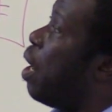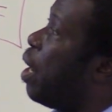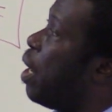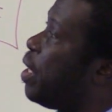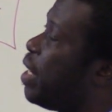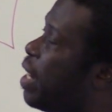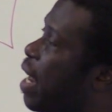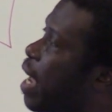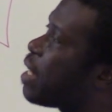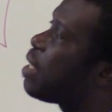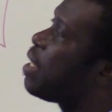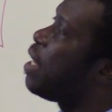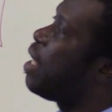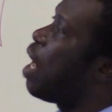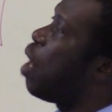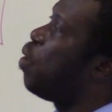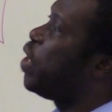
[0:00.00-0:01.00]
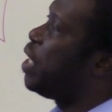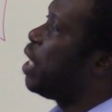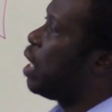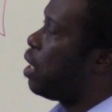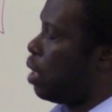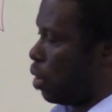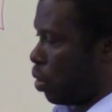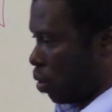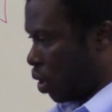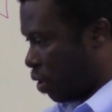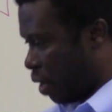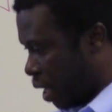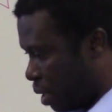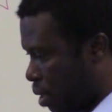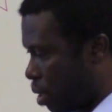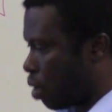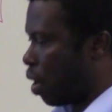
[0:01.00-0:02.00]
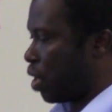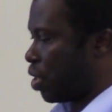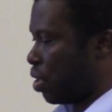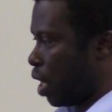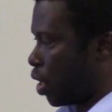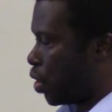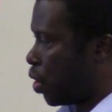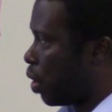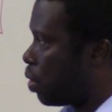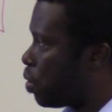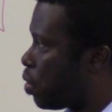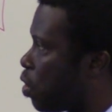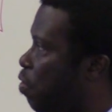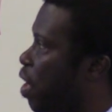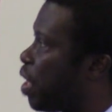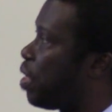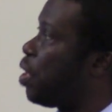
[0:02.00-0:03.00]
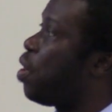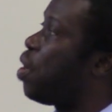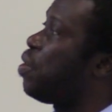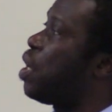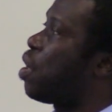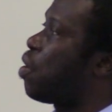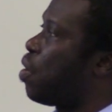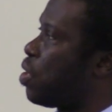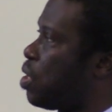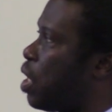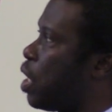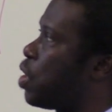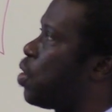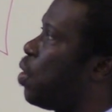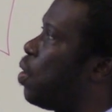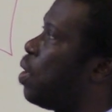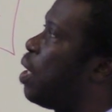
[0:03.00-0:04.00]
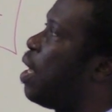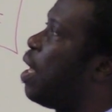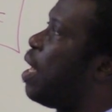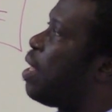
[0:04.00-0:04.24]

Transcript: The next thing that we did is to create cross-sections, over 300 cross-sections,